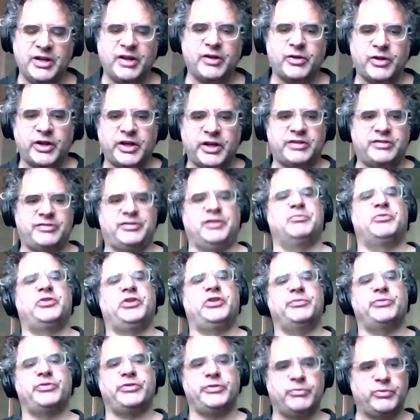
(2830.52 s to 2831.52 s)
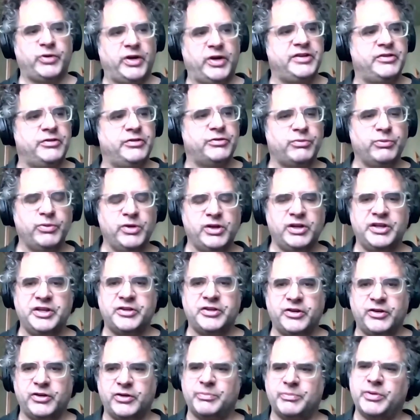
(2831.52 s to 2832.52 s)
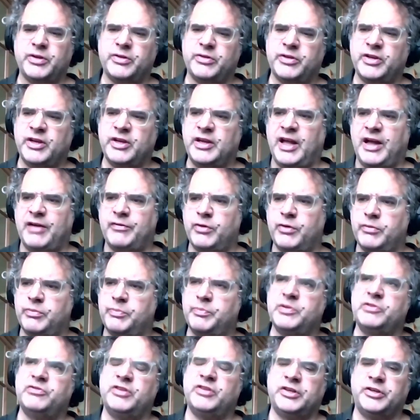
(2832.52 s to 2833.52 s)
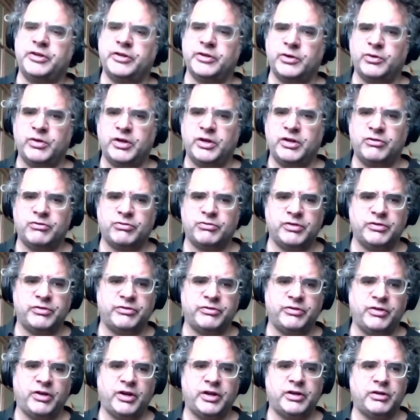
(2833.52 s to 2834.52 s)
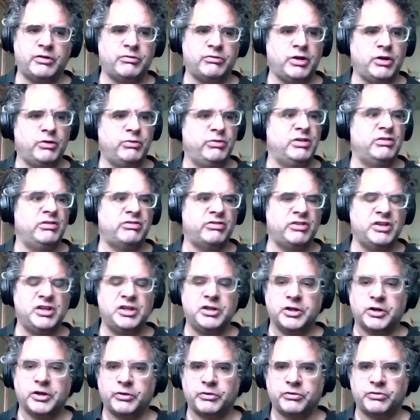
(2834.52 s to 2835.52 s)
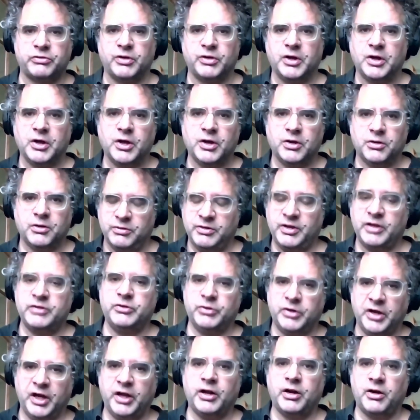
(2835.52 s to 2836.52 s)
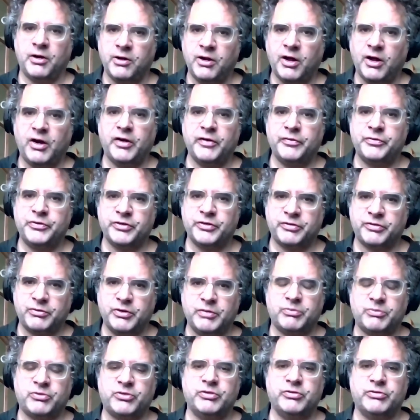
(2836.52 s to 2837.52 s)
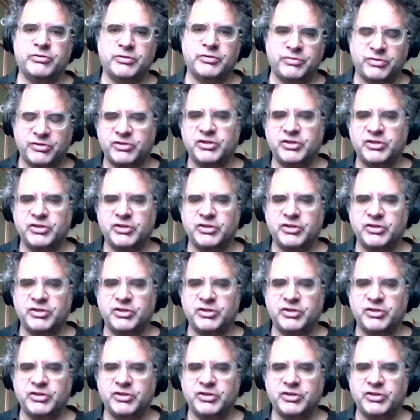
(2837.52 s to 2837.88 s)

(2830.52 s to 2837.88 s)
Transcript: you know, like sometimes writer writer's really good, but they have a particular interest, I don't know, in seagulls. And you get a lot of descriptions of